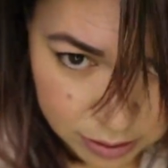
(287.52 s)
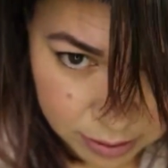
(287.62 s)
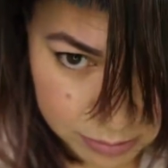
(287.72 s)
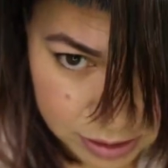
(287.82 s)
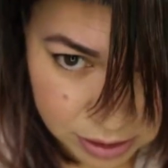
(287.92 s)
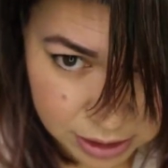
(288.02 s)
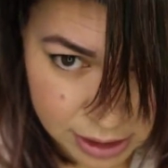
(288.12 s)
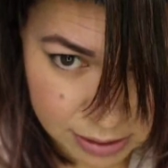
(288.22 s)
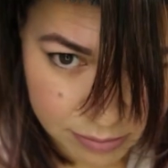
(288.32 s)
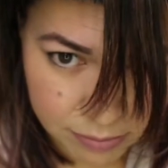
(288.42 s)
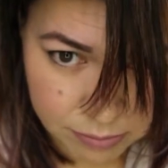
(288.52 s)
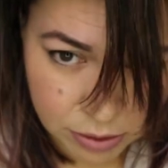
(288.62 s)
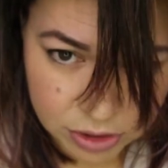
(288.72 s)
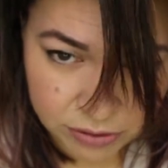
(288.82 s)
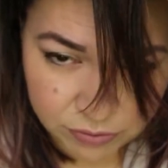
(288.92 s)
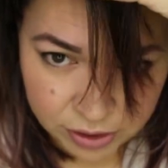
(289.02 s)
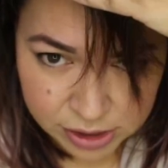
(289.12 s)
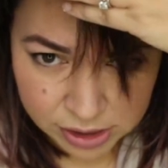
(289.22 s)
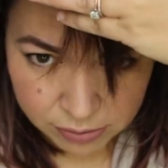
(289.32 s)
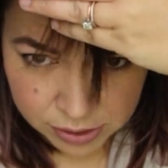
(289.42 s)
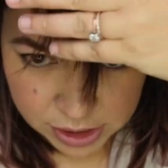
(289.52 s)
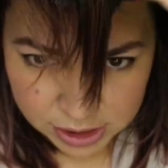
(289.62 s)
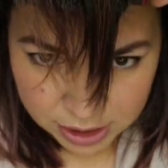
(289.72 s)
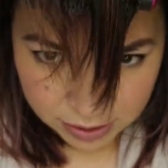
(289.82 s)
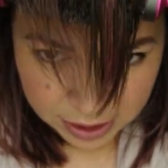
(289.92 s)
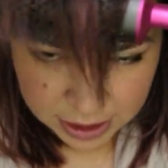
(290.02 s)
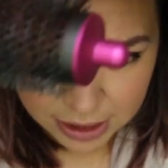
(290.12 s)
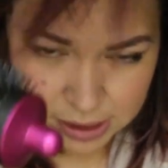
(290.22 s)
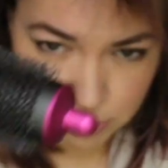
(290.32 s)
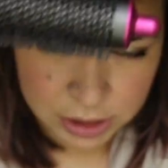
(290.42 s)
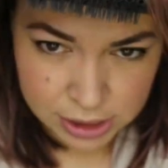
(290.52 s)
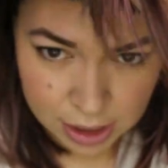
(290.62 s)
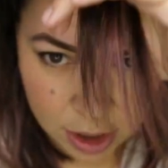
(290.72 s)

I'm going to start that motion first. So we're just going to go like this, and we're just going to